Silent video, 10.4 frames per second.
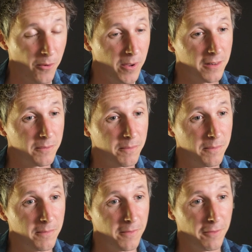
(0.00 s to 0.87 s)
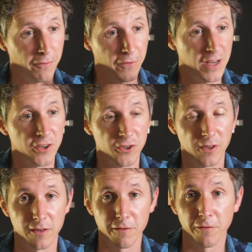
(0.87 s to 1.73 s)
Well, finish
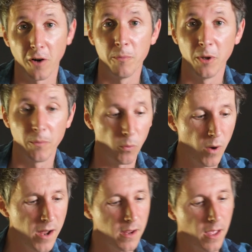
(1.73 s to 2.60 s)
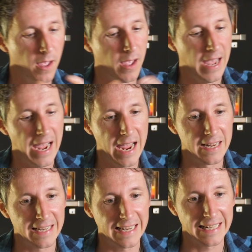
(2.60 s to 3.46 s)
is the verb number 1
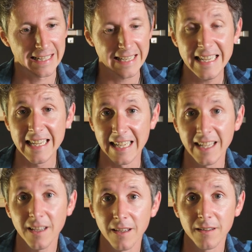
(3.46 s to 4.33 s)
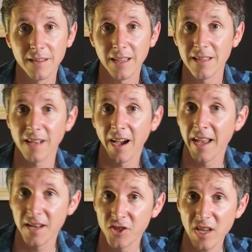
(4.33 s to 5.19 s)
and cleaning is
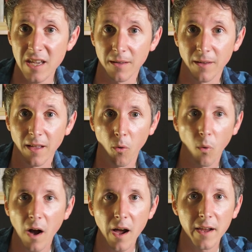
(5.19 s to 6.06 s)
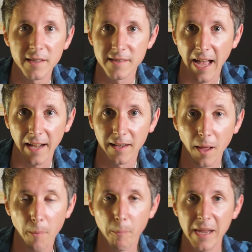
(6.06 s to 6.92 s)
ing. Why is that?
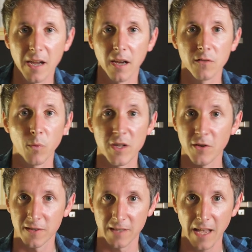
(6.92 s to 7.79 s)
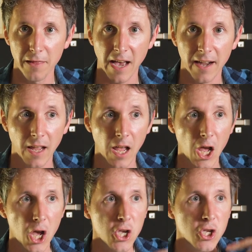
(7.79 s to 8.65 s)
Because when you say that,
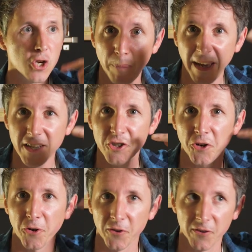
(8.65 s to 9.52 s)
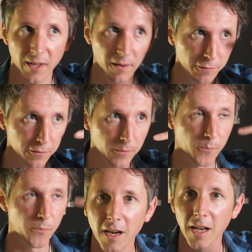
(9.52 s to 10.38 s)
you picture yourself
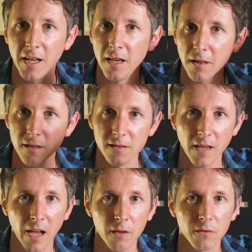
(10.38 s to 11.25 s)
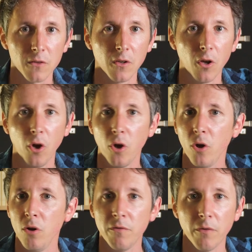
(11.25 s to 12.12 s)
cleaning this house,
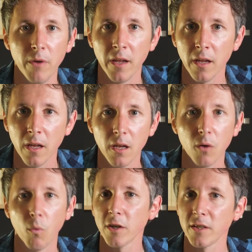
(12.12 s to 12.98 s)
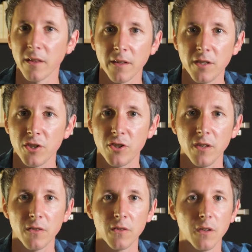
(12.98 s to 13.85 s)
hoovering, washing the
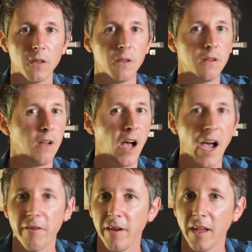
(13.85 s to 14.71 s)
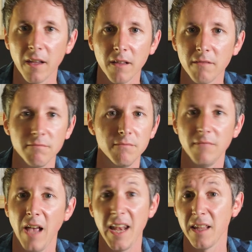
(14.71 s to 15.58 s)
dishes, ironing,
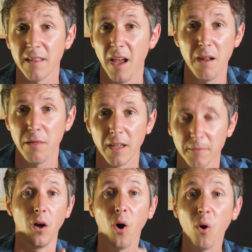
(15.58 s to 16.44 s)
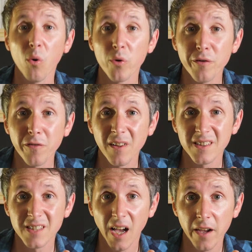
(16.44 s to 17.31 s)
anything. Oh, you
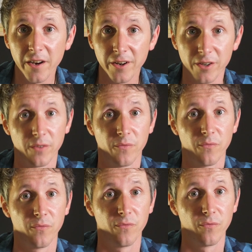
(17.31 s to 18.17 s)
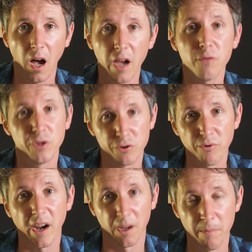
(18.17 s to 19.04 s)
feel tired. I would
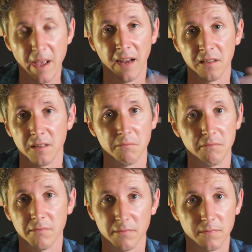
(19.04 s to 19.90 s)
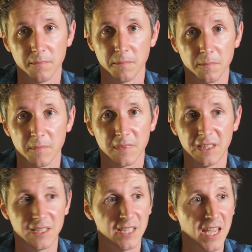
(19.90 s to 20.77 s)
recommend
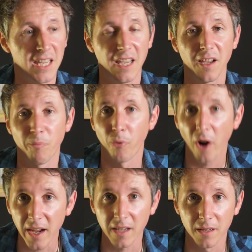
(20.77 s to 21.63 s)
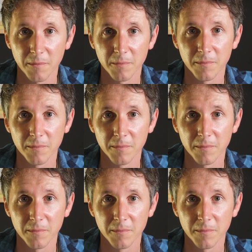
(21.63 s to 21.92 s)
taking a break.